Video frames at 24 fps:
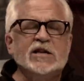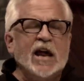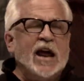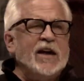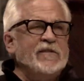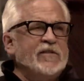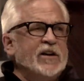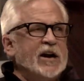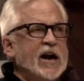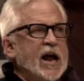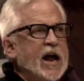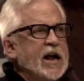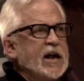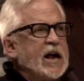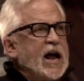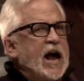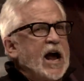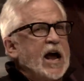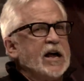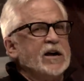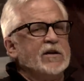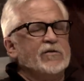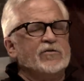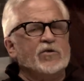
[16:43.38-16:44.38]
oh. David and I
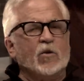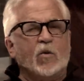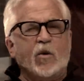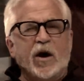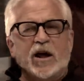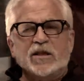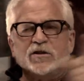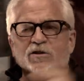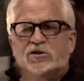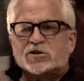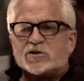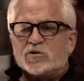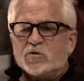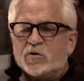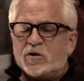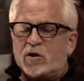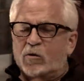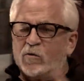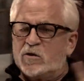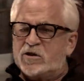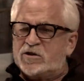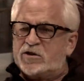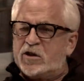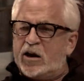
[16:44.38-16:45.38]
kind of the way the
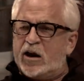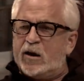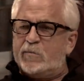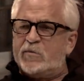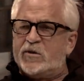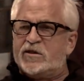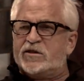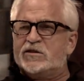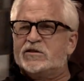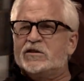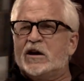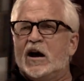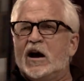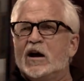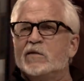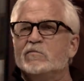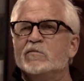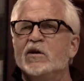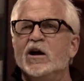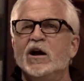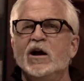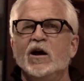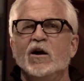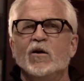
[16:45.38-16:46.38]
studio was set up at the
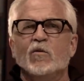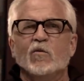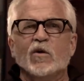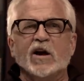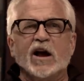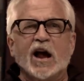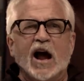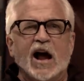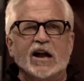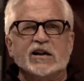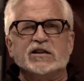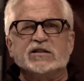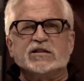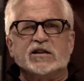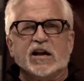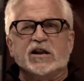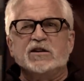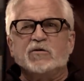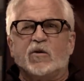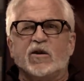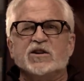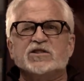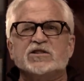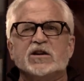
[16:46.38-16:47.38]
time, we kind of
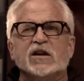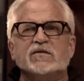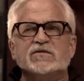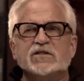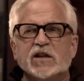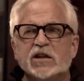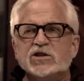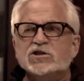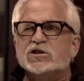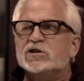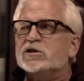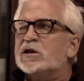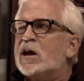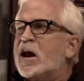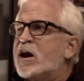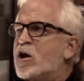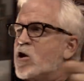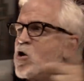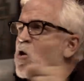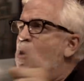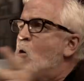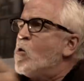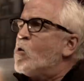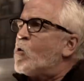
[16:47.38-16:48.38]
said to ourselves, let's
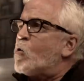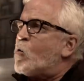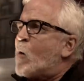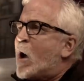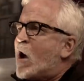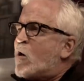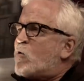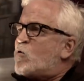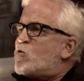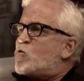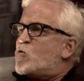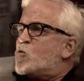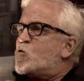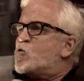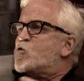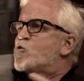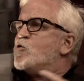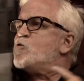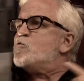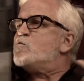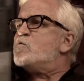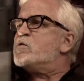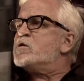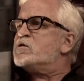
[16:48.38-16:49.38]
like go around the
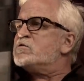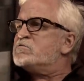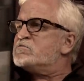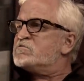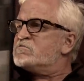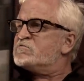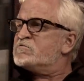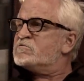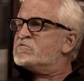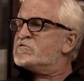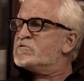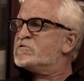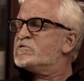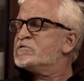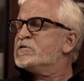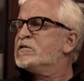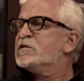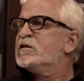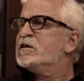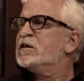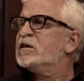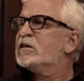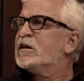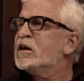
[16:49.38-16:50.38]
room. Hmm.
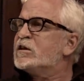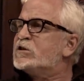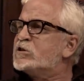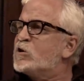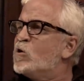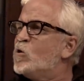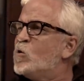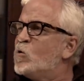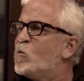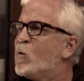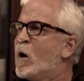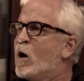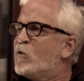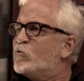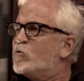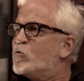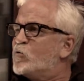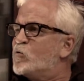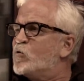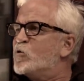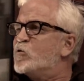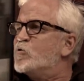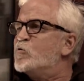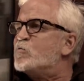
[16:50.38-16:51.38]
Let's go around
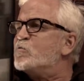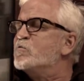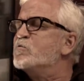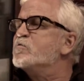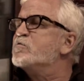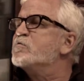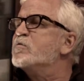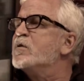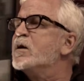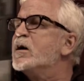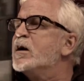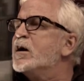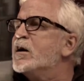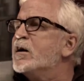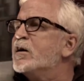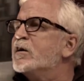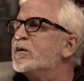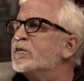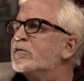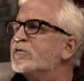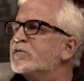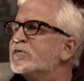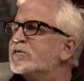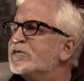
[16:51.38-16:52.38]
the room. Uh,
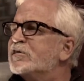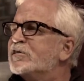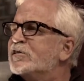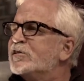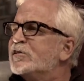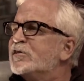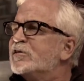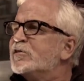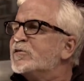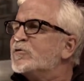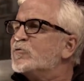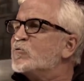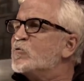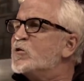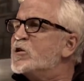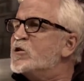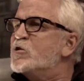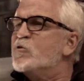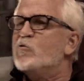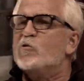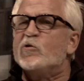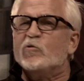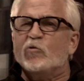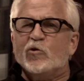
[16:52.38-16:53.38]
we
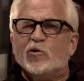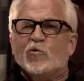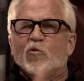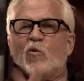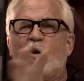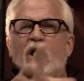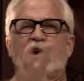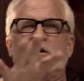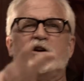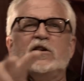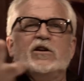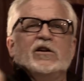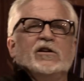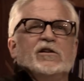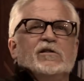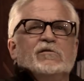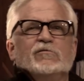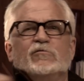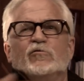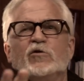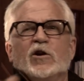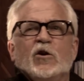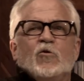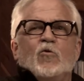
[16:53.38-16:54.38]
knew when we wanted a
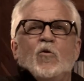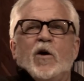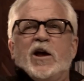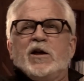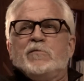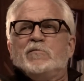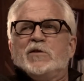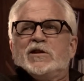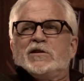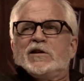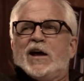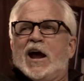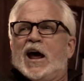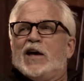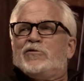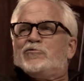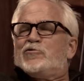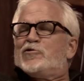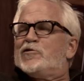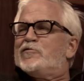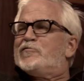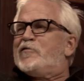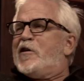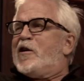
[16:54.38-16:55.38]
Rick Wakeman,
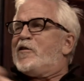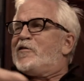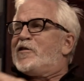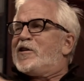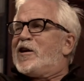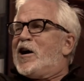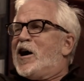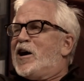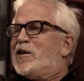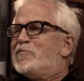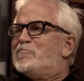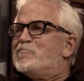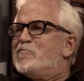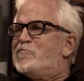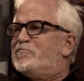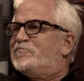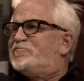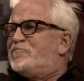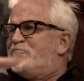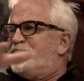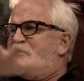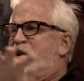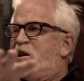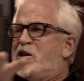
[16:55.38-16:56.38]
Catherine of Aragon,
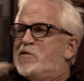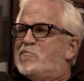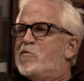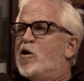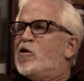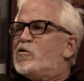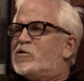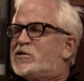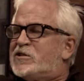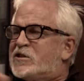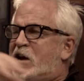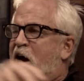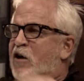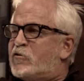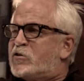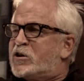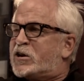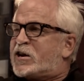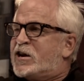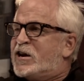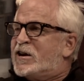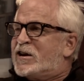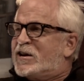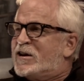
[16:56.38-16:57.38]
Mini Moog sound to
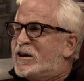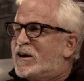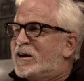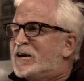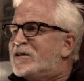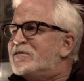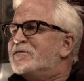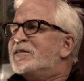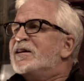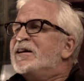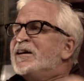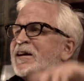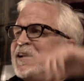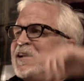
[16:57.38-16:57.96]
kick in